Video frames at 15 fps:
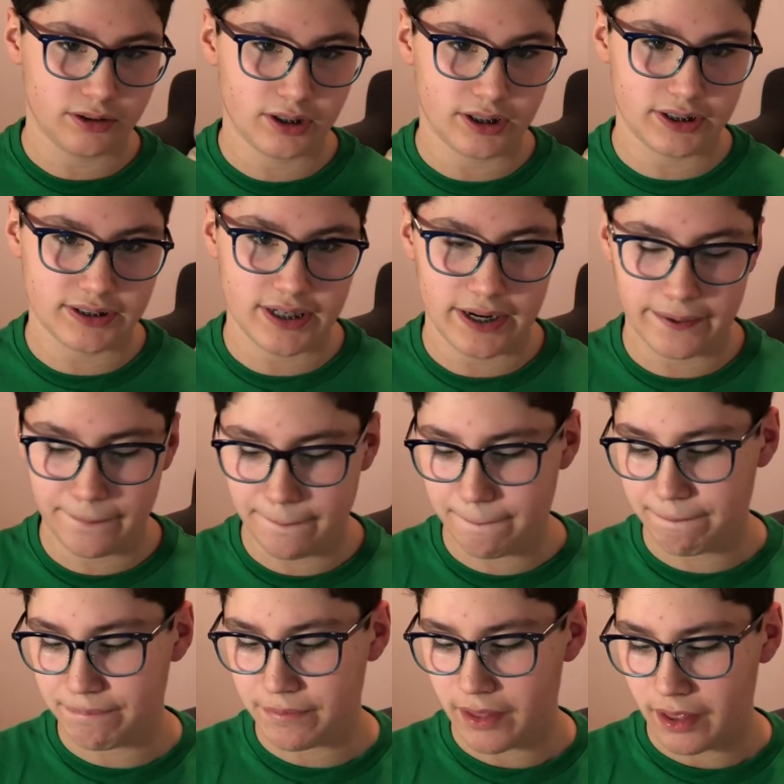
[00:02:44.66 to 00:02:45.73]
its head.
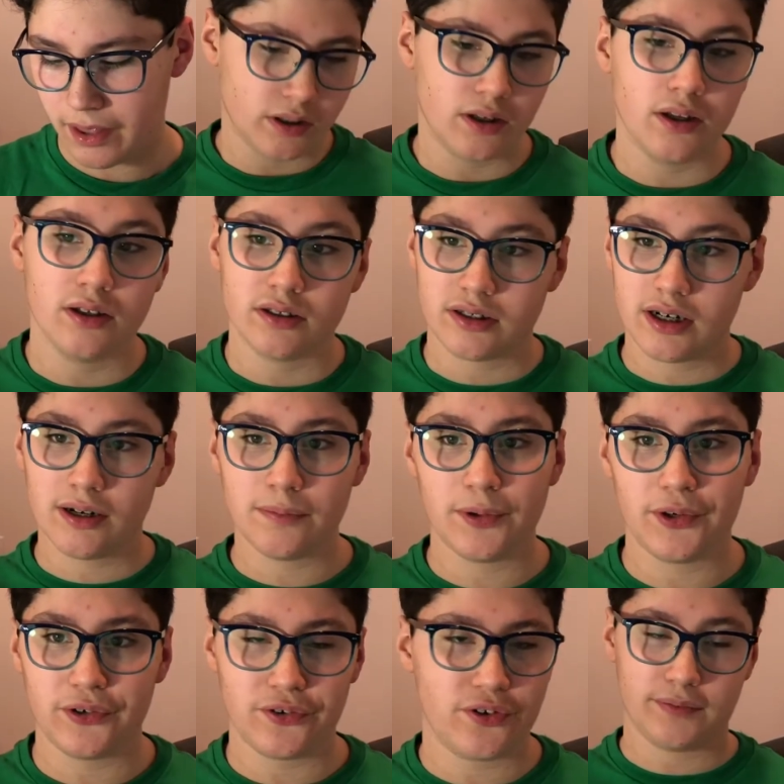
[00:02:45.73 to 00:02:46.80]
So now I'm
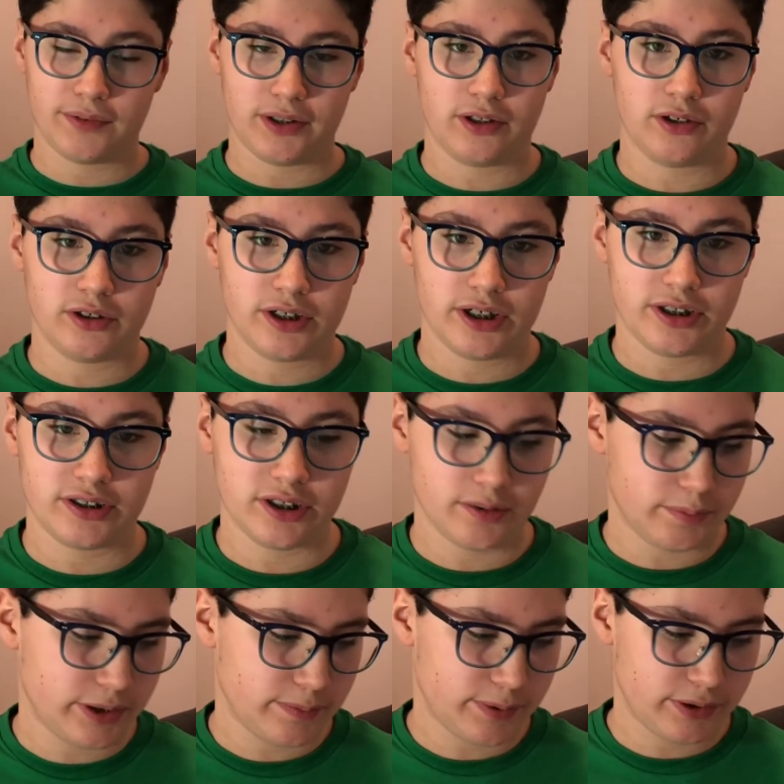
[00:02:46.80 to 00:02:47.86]
going to just give a little tiny
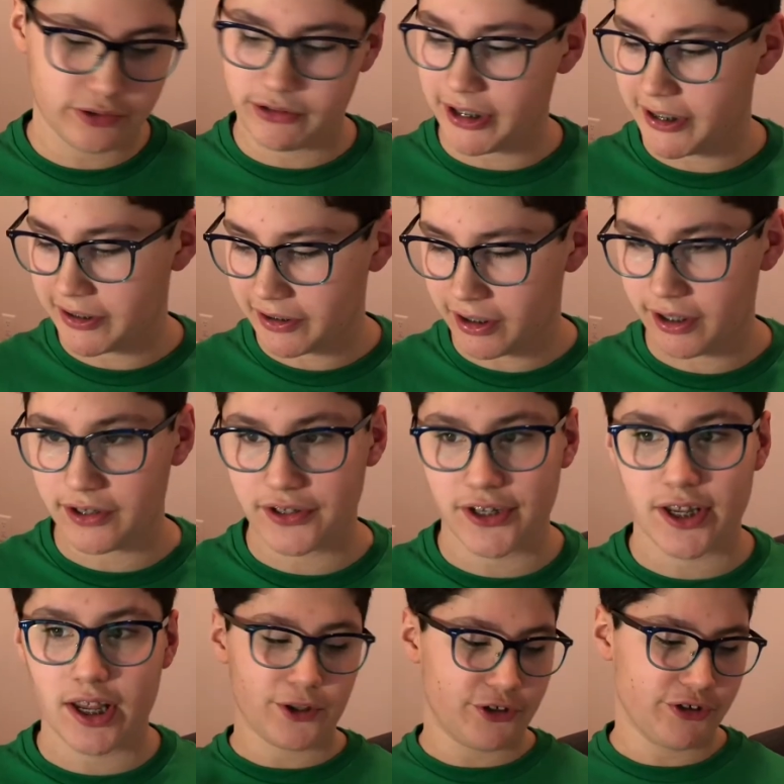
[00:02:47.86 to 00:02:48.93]
segment about trainer cards.
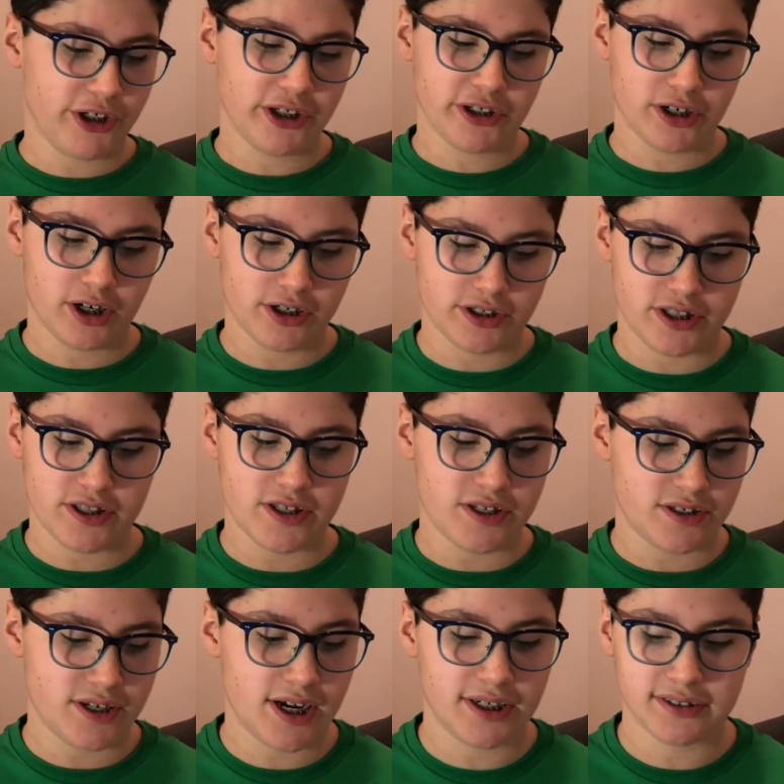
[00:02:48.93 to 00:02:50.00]
The trainer cards in
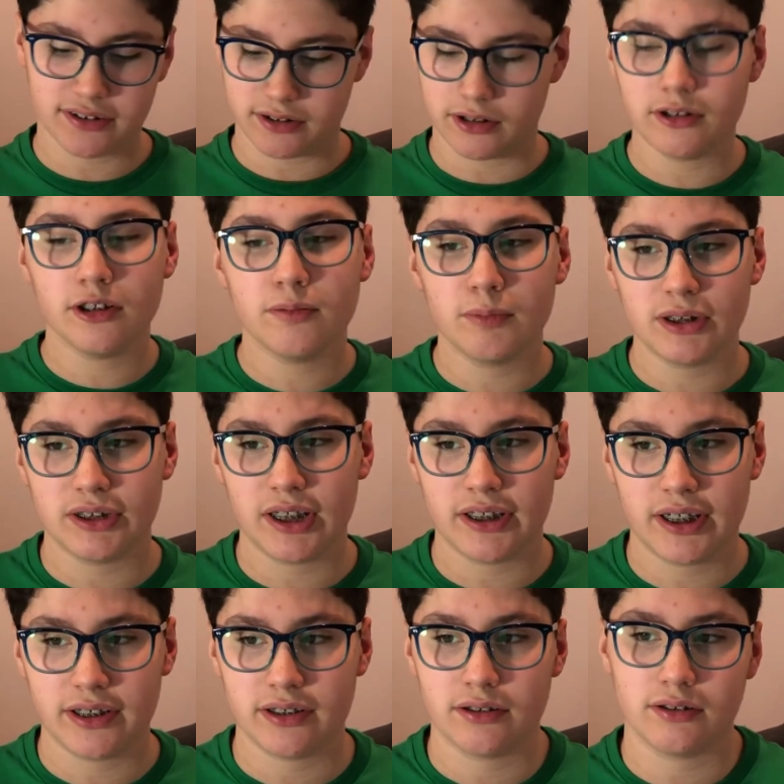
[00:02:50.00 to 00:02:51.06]
these decks are almost
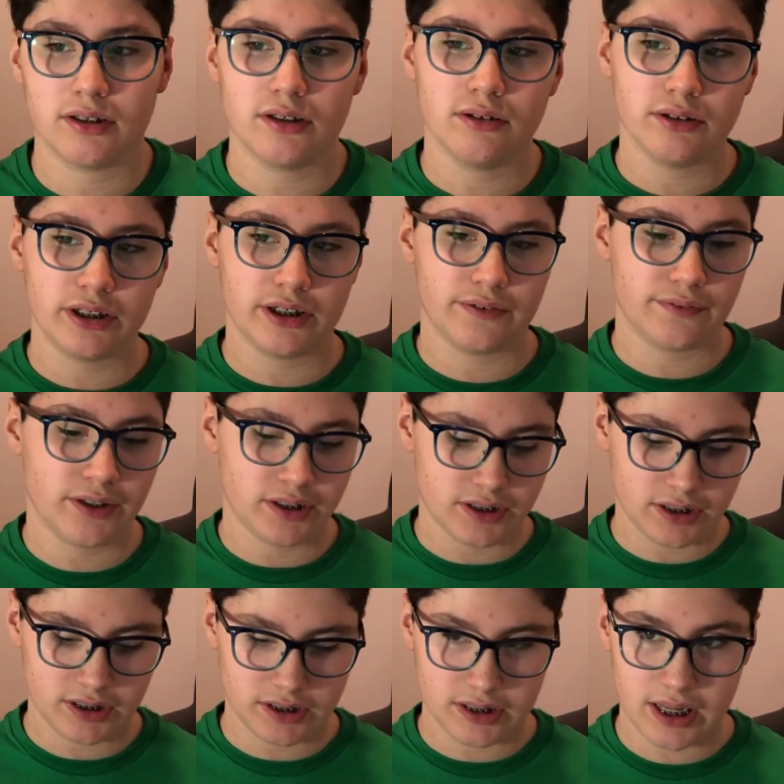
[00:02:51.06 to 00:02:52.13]
identical. The only difference
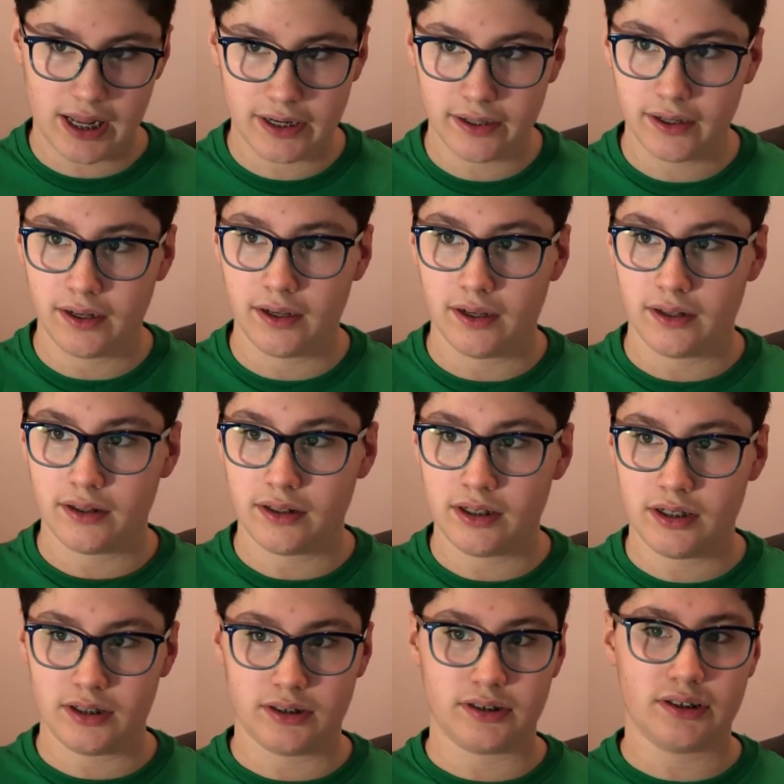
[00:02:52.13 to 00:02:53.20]
is that
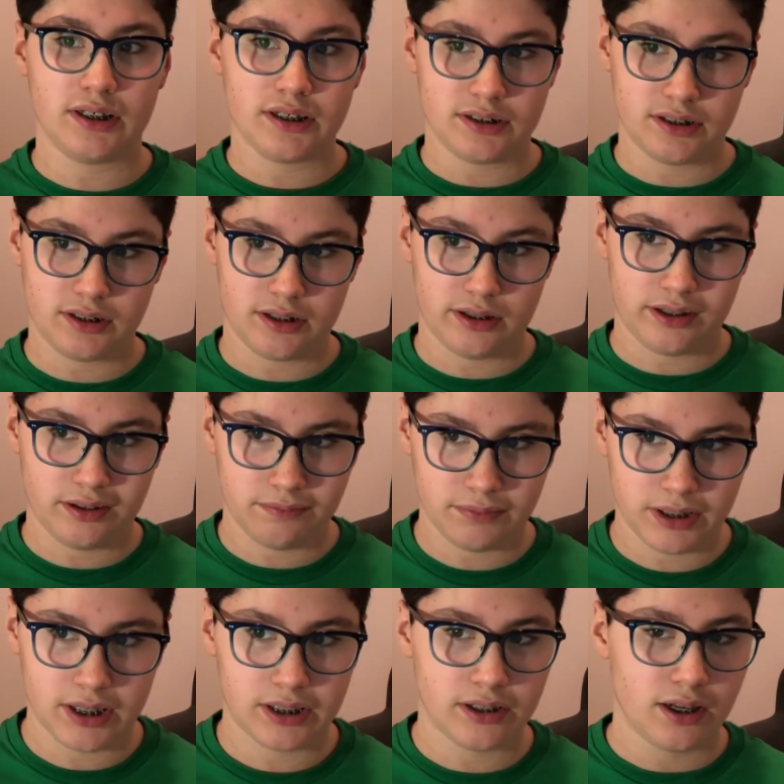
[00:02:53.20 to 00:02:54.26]
the Zacian theme
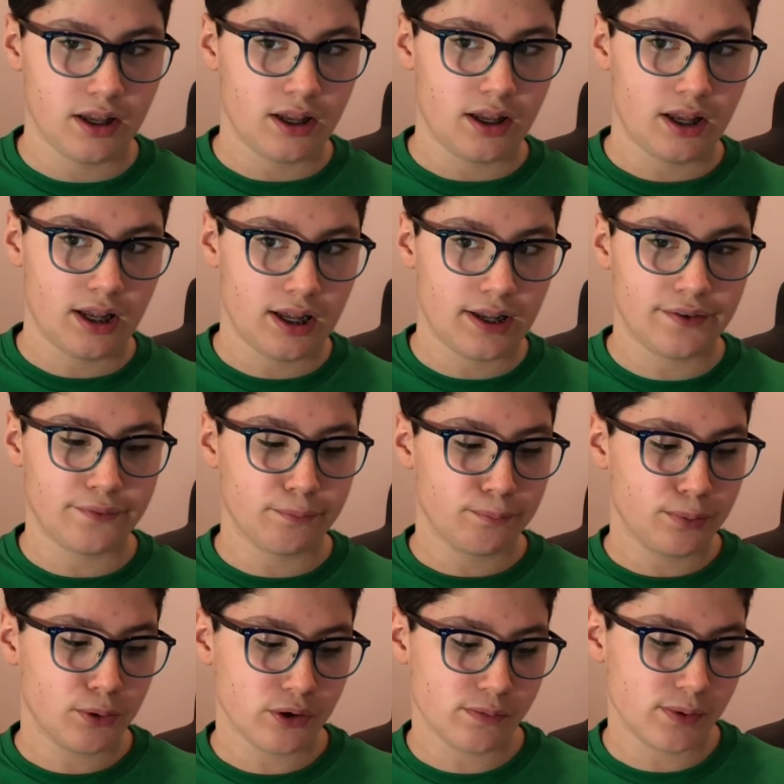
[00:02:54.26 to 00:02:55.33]
deck has 2
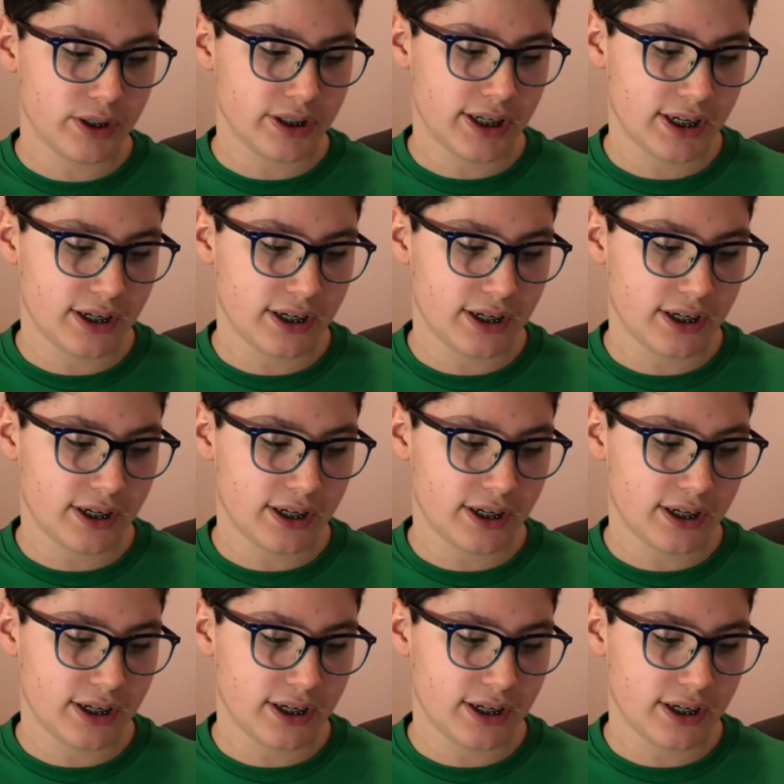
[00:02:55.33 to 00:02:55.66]
Pokemon